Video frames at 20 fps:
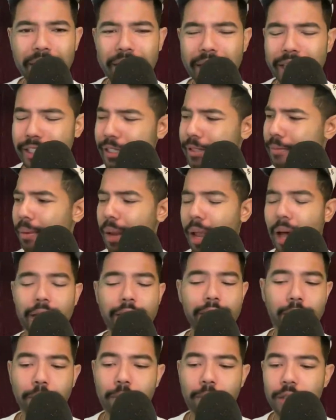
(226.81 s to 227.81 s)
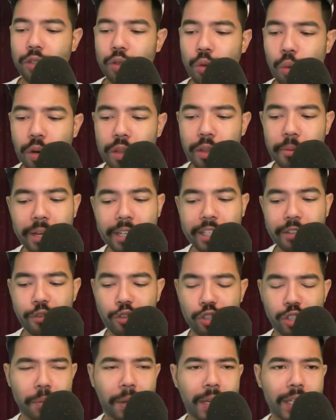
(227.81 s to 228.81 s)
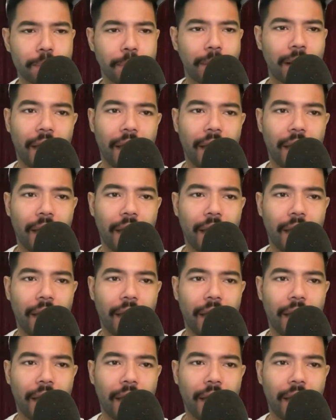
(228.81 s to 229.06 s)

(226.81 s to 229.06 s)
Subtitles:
and it's blossomed into one of the best first basemen.